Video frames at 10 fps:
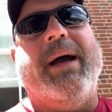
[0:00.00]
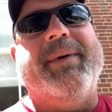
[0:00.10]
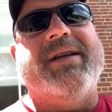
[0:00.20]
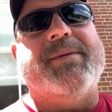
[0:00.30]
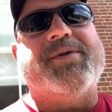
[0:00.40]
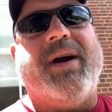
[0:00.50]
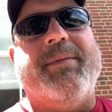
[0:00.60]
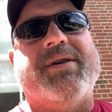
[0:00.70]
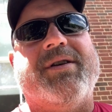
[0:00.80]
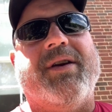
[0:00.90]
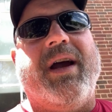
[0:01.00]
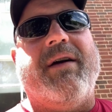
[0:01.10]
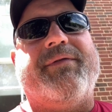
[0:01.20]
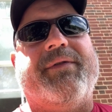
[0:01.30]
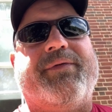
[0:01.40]
How many subscribers do you
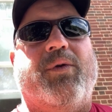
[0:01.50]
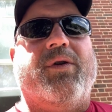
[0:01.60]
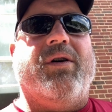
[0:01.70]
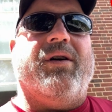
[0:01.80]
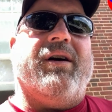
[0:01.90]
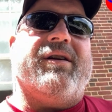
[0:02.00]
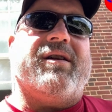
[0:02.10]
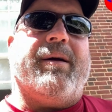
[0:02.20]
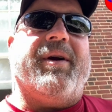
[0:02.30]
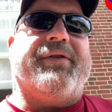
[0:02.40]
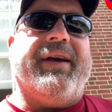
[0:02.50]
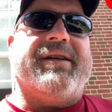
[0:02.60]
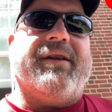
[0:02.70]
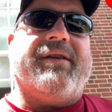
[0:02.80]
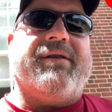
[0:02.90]
have for uh, Celebrity
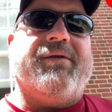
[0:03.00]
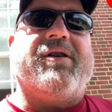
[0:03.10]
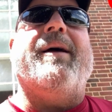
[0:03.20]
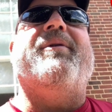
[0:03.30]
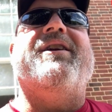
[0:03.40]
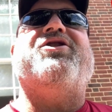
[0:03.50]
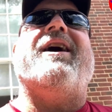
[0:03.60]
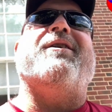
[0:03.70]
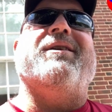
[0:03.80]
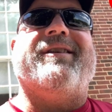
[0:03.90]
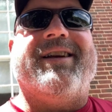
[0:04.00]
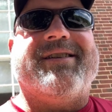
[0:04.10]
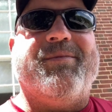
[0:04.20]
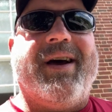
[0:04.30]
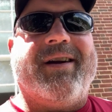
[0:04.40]
Things and Celebrity Chatter and Things
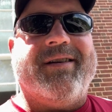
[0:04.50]
That Matter?